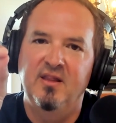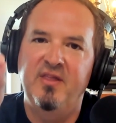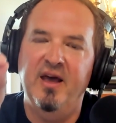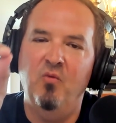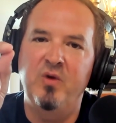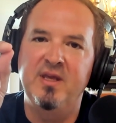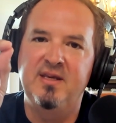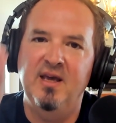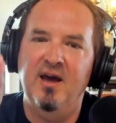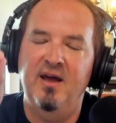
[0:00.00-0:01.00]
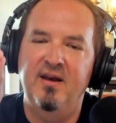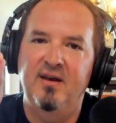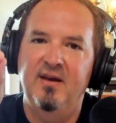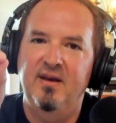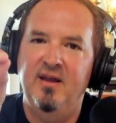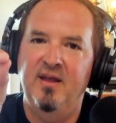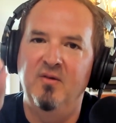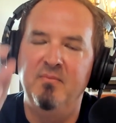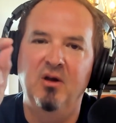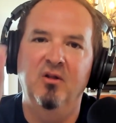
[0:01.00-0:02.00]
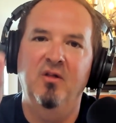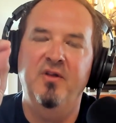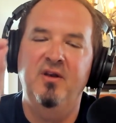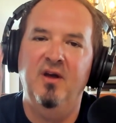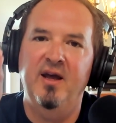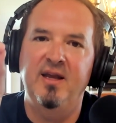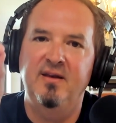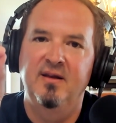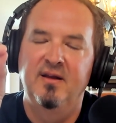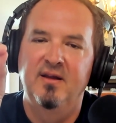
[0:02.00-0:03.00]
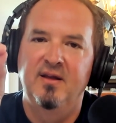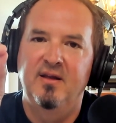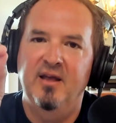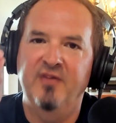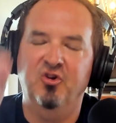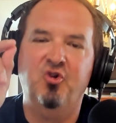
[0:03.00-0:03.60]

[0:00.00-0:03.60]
that we get in the middle of the night as a